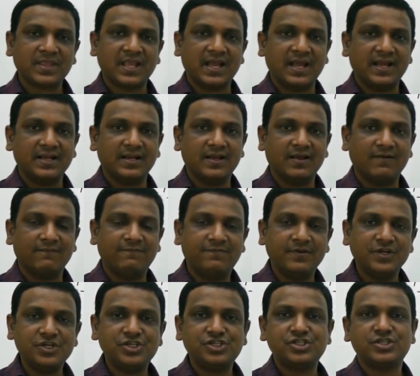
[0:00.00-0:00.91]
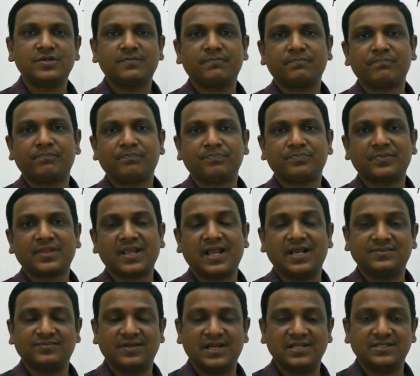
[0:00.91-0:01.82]
and fish,
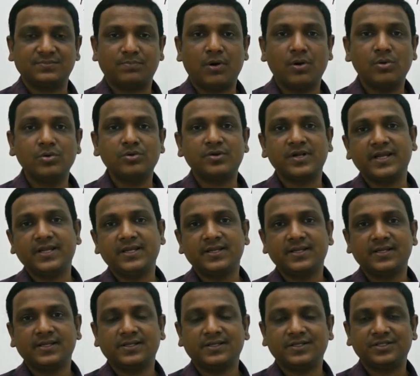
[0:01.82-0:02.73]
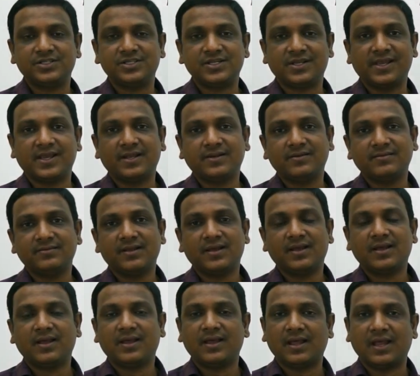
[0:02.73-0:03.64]
as well as poultry, chicken,
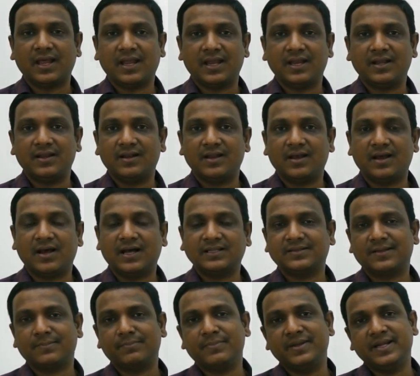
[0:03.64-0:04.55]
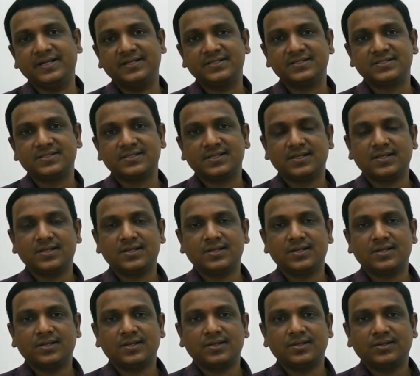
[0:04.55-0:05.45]
and other meats.
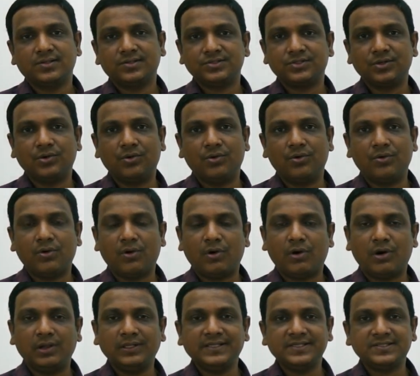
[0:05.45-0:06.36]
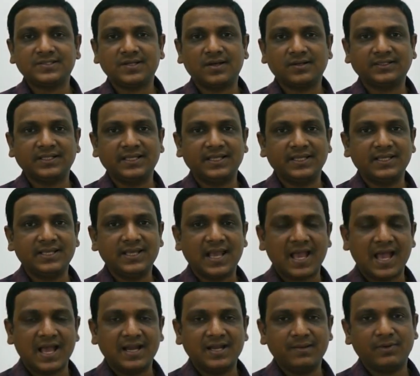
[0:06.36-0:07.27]
So all these are
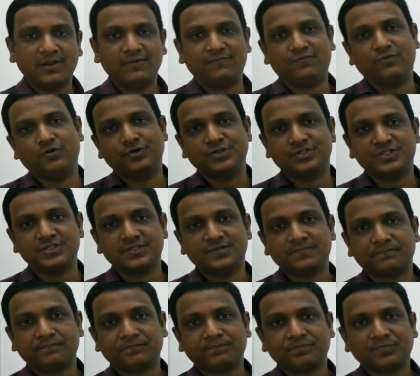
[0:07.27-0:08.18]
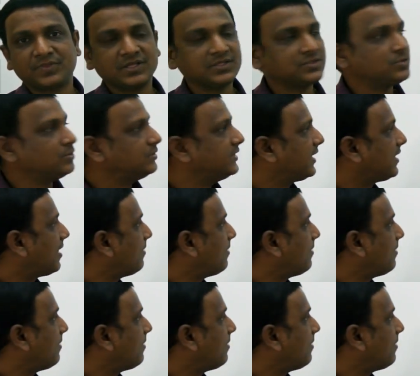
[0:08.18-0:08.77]
the animal foods. So they